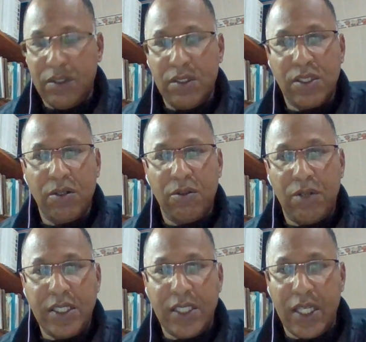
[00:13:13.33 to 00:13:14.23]
So
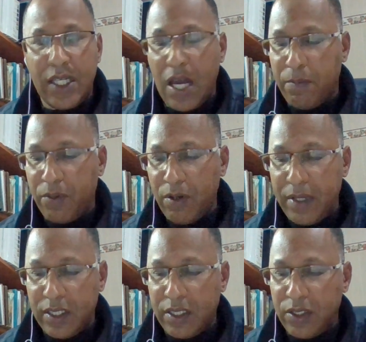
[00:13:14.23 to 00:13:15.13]
I say, I
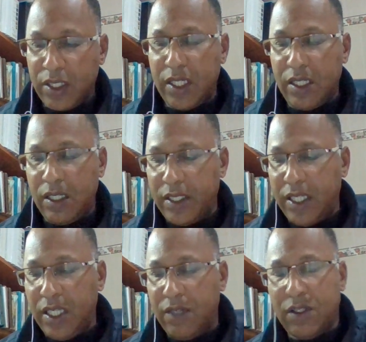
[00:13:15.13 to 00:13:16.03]
promise to kill the
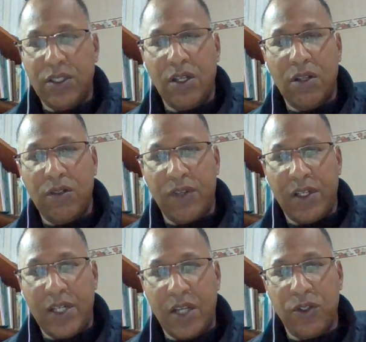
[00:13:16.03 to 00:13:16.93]
evil Don
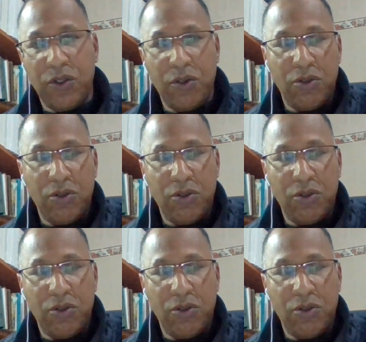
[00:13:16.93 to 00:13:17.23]
Fernando,